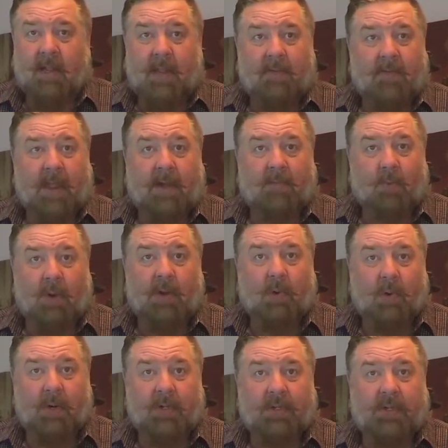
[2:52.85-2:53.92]
if you have one
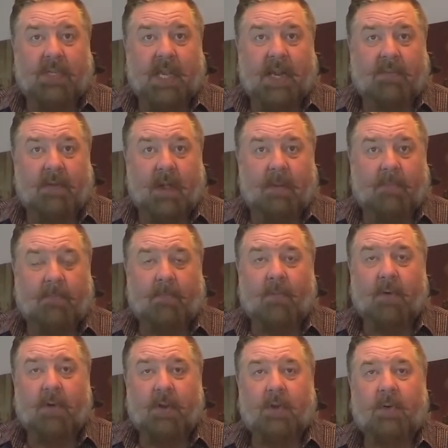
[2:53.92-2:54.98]
orange saved up
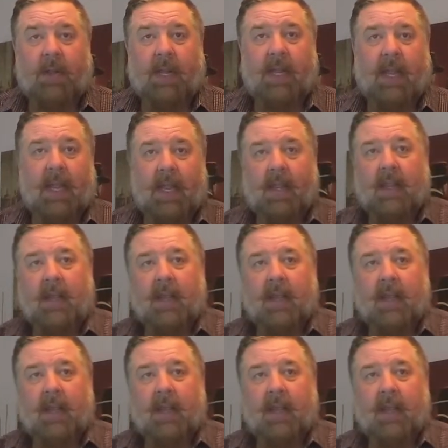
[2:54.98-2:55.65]
for doing a